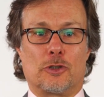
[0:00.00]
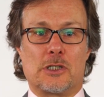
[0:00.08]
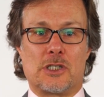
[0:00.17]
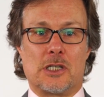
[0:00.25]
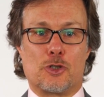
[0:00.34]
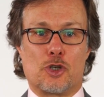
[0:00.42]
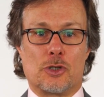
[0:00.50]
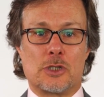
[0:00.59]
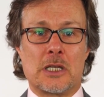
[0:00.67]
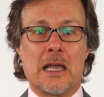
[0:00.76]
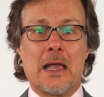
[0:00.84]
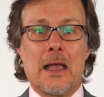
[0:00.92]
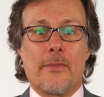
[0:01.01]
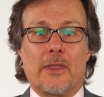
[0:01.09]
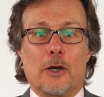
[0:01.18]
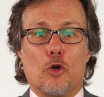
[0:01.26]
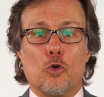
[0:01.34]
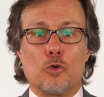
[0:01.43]
decisions
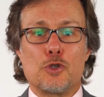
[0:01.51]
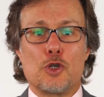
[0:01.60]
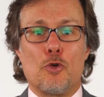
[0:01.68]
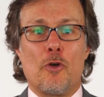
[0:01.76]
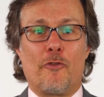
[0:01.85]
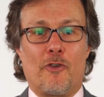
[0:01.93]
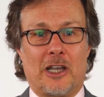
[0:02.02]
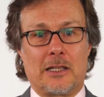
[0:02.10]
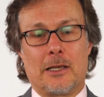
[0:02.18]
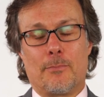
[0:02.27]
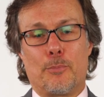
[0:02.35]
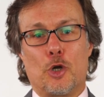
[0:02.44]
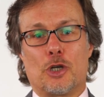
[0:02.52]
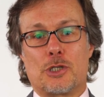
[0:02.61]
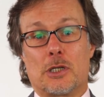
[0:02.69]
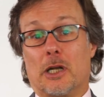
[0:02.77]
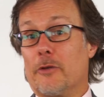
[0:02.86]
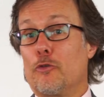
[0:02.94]
that also affect them
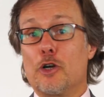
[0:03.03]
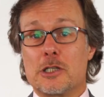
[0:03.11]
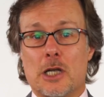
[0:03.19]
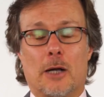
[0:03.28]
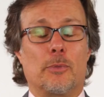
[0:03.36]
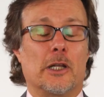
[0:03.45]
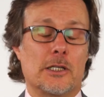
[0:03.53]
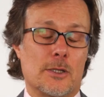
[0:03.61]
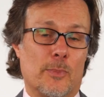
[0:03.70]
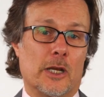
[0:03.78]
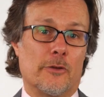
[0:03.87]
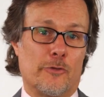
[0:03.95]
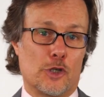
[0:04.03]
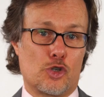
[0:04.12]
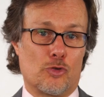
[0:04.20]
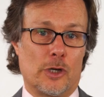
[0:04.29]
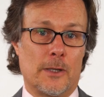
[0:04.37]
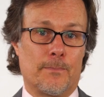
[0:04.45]
personally, for example, as a
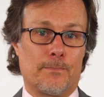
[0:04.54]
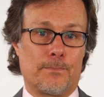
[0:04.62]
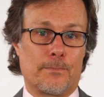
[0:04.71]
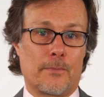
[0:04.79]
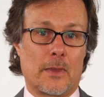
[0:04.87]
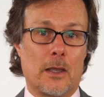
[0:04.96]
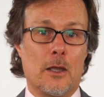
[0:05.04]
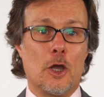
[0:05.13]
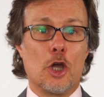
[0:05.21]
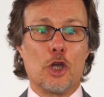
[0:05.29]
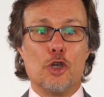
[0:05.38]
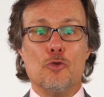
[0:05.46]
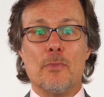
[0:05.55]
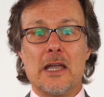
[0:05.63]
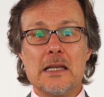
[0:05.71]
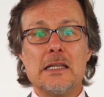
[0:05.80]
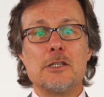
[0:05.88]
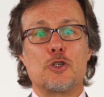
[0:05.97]
beneficiary. You may
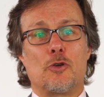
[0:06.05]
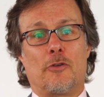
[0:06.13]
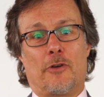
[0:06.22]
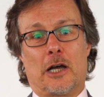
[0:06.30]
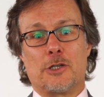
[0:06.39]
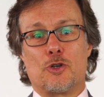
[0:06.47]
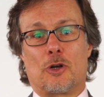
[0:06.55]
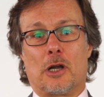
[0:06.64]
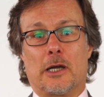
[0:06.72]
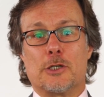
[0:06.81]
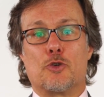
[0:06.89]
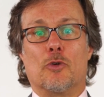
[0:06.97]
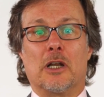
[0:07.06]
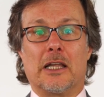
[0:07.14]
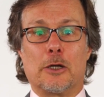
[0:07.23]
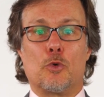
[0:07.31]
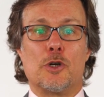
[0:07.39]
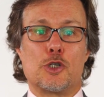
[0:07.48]
need to advise your client to
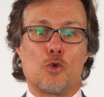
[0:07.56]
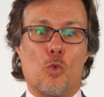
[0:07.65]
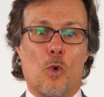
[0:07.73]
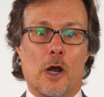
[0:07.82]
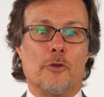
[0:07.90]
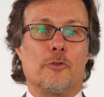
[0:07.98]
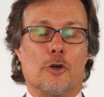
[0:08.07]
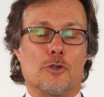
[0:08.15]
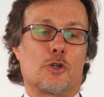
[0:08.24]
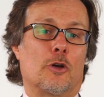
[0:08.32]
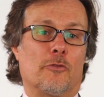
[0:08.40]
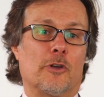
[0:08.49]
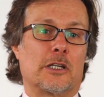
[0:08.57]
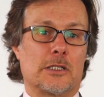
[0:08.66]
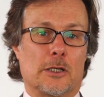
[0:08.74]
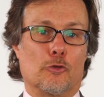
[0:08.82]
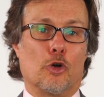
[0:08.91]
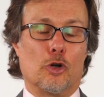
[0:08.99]
relinquish one of those
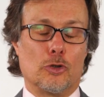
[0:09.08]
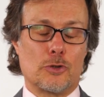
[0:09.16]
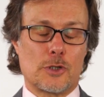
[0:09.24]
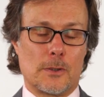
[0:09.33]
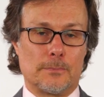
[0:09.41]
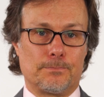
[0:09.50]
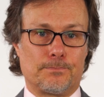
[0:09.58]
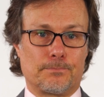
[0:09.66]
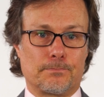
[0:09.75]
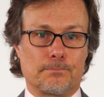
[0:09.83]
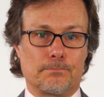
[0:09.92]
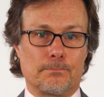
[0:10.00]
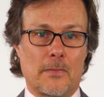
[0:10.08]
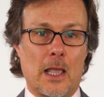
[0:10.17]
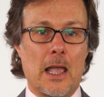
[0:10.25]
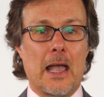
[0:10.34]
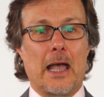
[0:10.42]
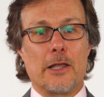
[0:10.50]
conflicting roles.
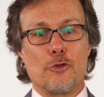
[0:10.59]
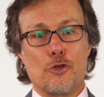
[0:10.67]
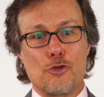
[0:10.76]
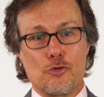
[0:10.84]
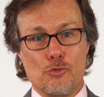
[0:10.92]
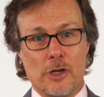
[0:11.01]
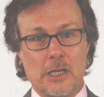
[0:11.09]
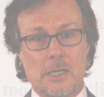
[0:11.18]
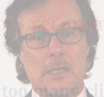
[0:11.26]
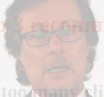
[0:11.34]
And 3,